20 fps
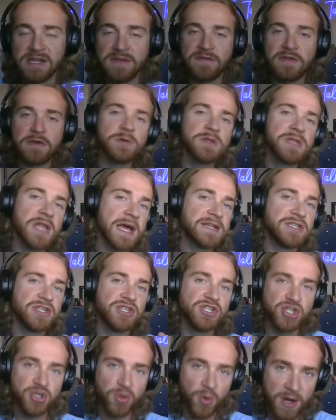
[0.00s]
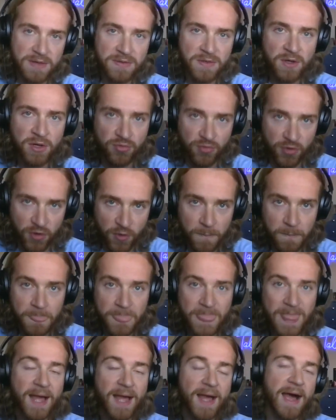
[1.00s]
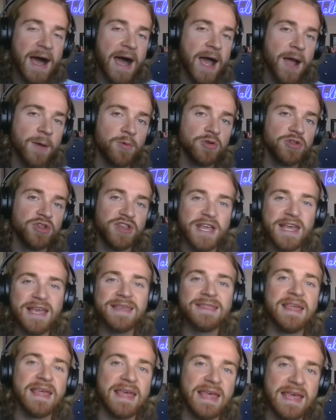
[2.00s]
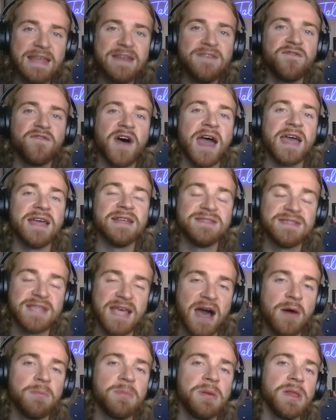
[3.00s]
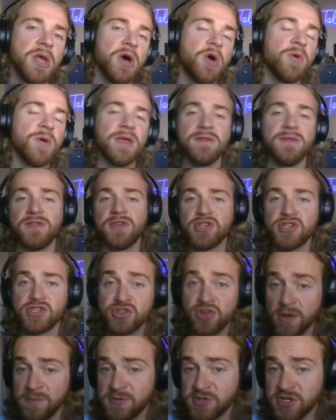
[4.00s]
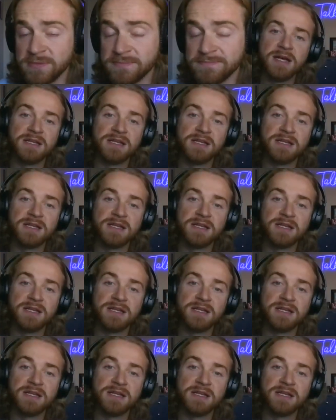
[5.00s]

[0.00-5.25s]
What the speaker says: If you would like to join the group, I will link the invite down below in the description.